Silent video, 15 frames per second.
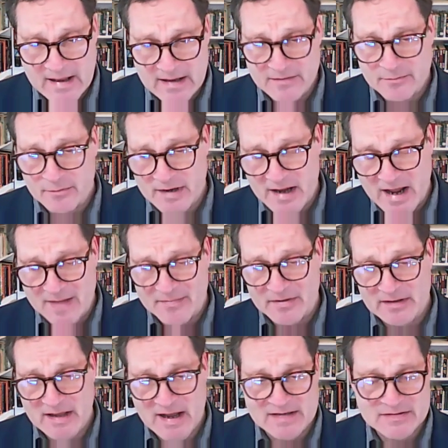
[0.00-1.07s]
And what
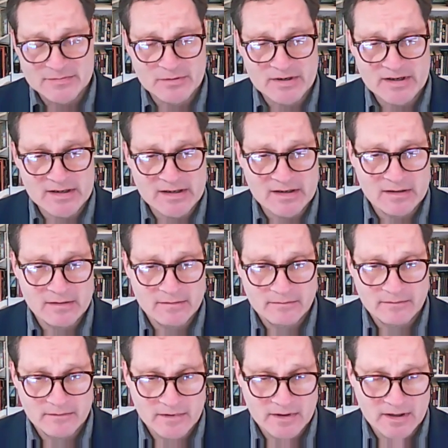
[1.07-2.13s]
happened last week,
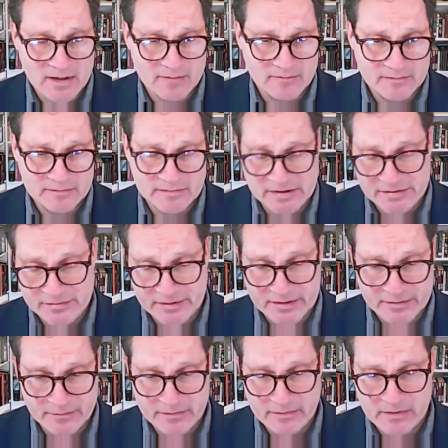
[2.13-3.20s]

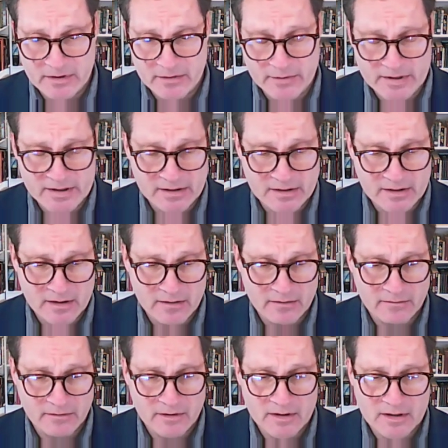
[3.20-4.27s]
literally a week
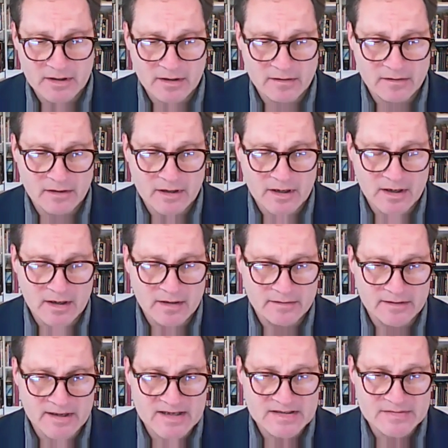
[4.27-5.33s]
ago,
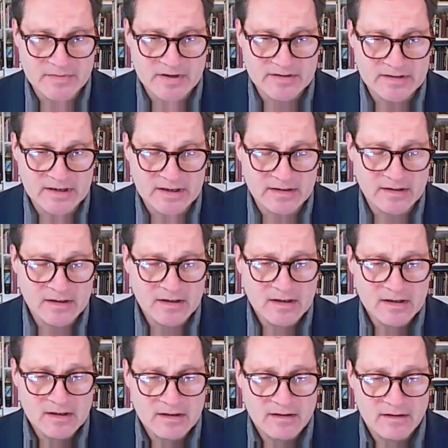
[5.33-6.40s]
last Monday,
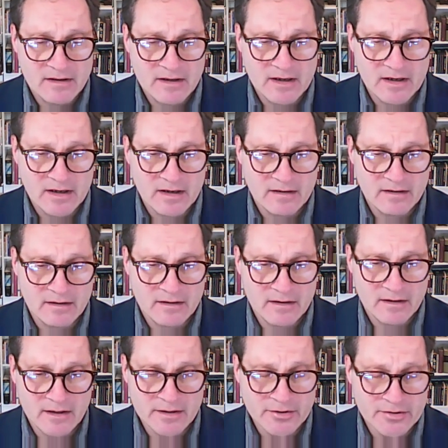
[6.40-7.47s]
the
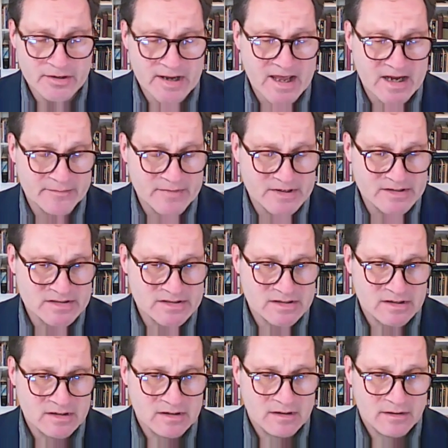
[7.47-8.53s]

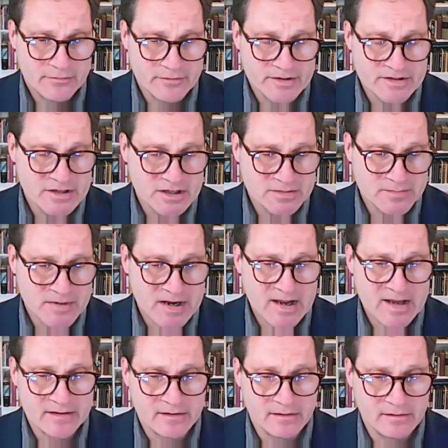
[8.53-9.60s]
unanimous three-judge
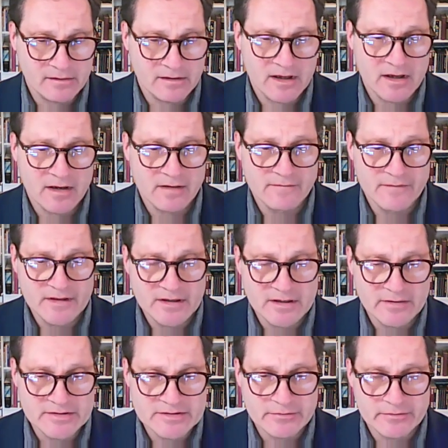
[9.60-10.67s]
panel of the
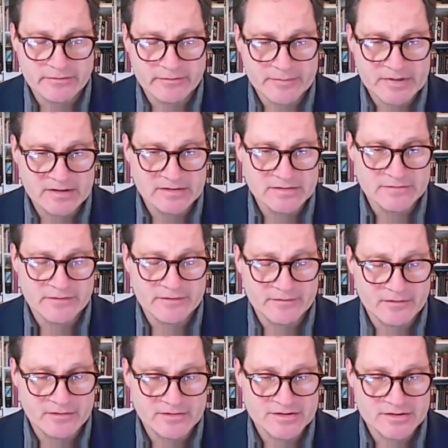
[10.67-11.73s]
U.S. Court of Appeals for the
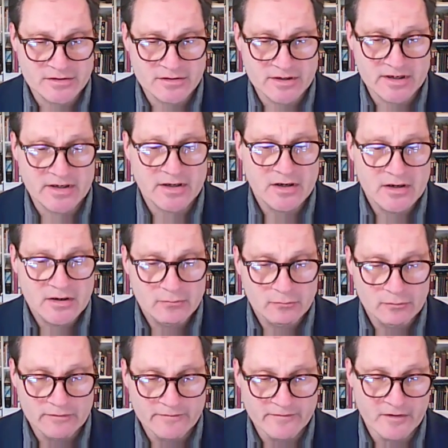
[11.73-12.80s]
First Circuit
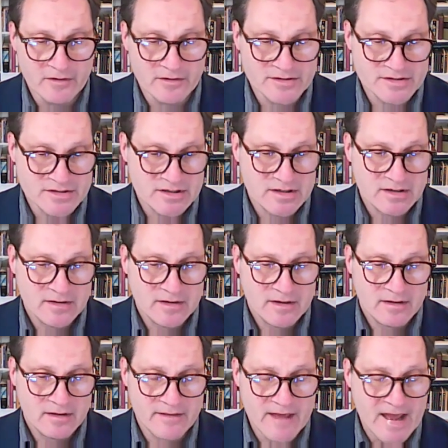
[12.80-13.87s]
reversed
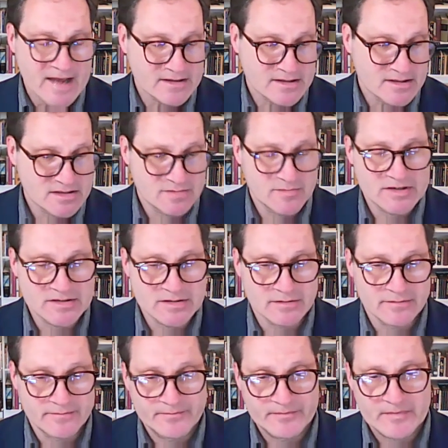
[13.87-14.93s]
that
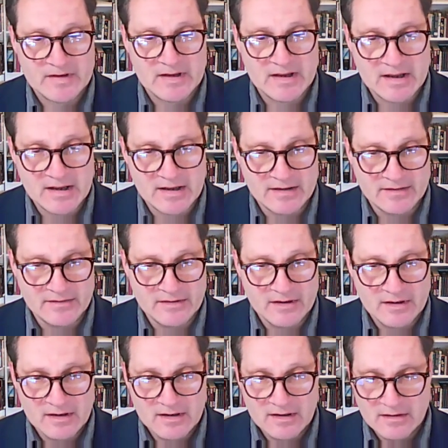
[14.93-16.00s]
dismissal. And
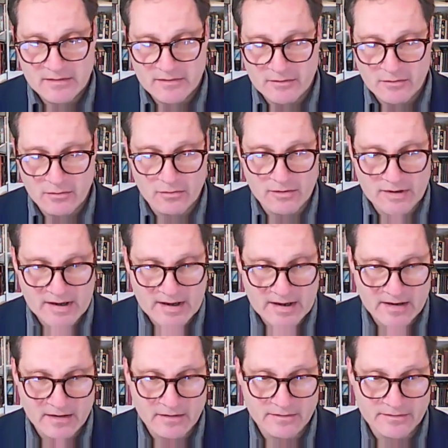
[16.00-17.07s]
the court
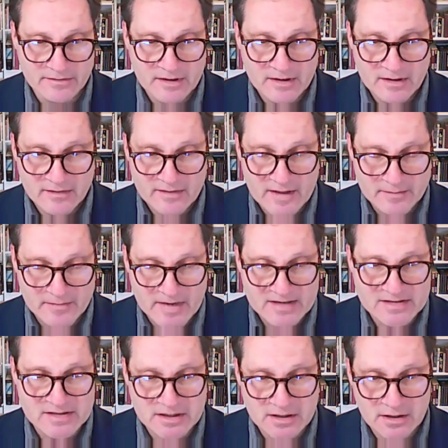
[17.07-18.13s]
held
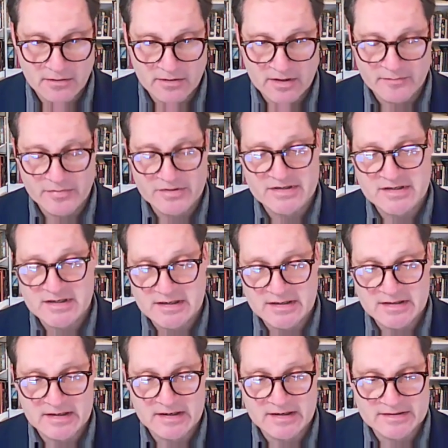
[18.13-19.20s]
Mexico can
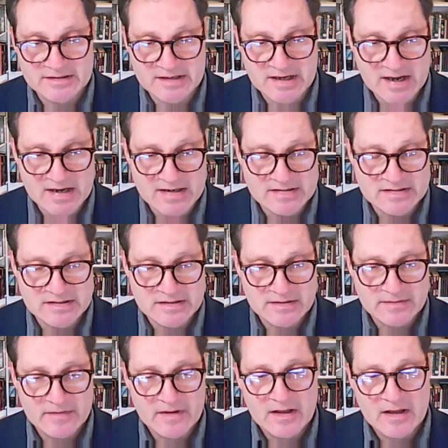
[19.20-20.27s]
proceed in its case
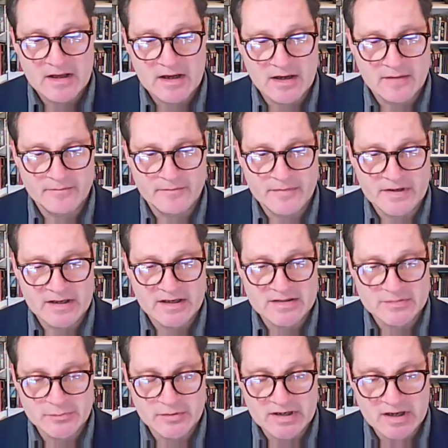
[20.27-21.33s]

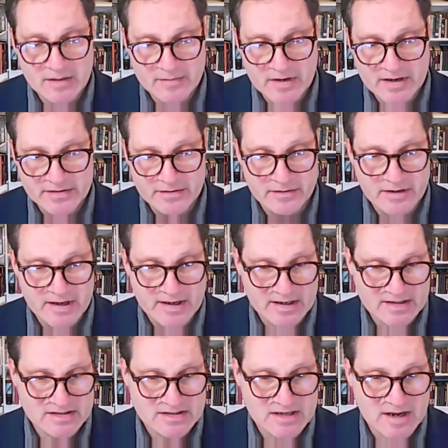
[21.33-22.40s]
because we come under an
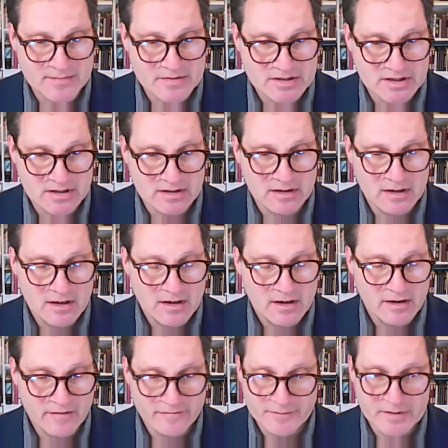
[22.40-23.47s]
exception
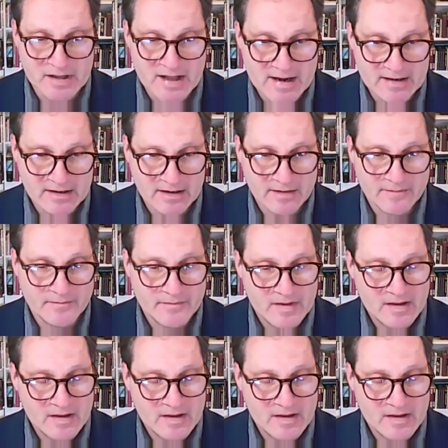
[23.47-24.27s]
of PLACA.